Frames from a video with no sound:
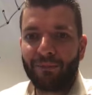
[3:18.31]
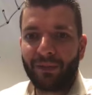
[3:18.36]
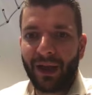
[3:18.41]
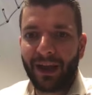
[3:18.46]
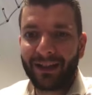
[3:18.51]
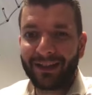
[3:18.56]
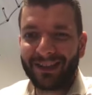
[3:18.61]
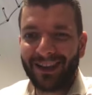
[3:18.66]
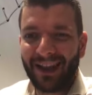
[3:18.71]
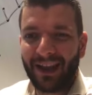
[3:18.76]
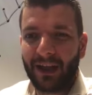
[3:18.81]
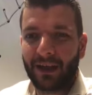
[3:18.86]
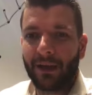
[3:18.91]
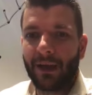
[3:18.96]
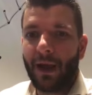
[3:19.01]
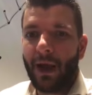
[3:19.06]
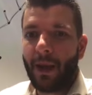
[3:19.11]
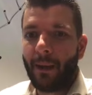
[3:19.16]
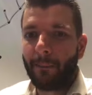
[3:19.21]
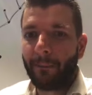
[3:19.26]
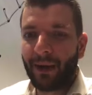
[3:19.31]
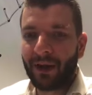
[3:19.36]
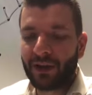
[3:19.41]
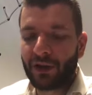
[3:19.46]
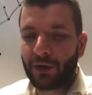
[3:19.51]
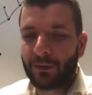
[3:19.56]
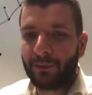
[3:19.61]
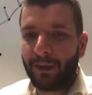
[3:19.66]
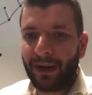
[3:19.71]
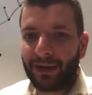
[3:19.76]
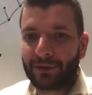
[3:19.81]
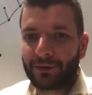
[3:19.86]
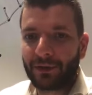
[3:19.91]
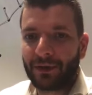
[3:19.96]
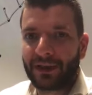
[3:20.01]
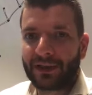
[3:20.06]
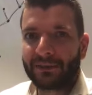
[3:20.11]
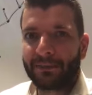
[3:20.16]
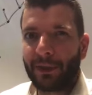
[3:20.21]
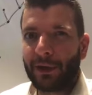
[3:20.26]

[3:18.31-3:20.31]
And then by your metrics,